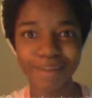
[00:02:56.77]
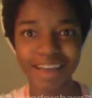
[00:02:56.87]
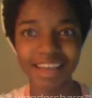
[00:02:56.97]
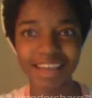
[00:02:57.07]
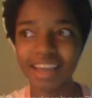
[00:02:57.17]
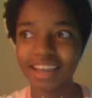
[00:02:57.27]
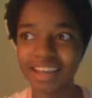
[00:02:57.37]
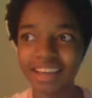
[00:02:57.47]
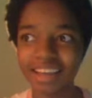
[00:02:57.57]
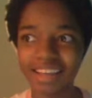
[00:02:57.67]
But
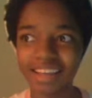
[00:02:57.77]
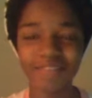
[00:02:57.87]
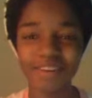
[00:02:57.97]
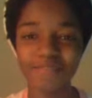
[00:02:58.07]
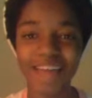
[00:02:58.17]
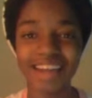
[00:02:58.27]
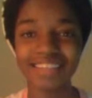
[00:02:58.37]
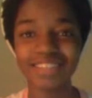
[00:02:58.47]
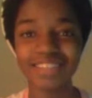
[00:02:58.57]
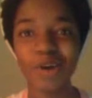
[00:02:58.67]
even if
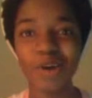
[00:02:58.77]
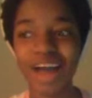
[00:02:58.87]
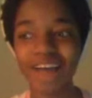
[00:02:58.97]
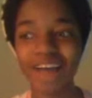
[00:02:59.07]
that is so,